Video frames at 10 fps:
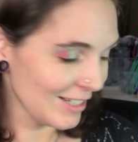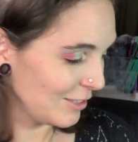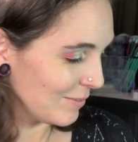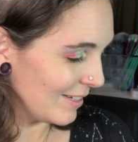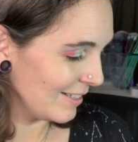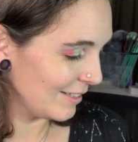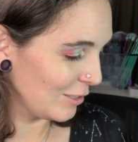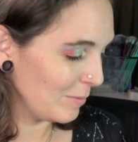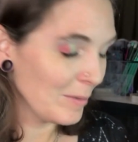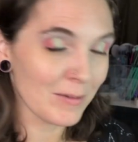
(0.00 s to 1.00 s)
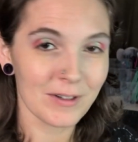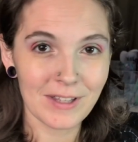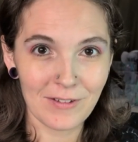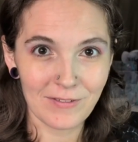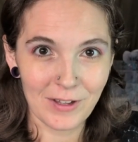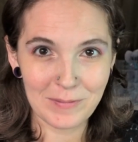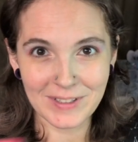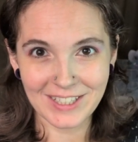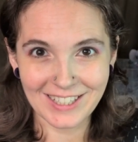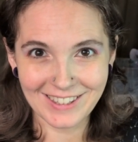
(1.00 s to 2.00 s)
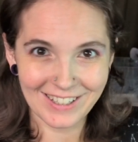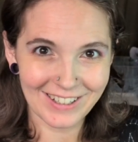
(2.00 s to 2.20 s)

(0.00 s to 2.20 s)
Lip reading: I just want a little bit more of that Family in